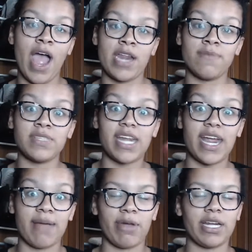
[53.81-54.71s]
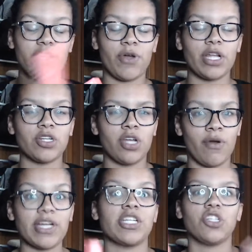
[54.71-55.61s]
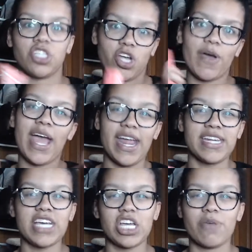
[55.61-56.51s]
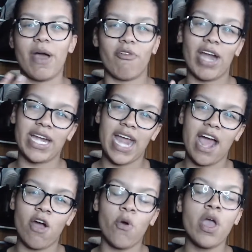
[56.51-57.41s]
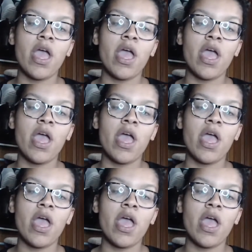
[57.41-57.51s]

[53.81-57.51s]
items that I am going to just go ahead and tell you about right now,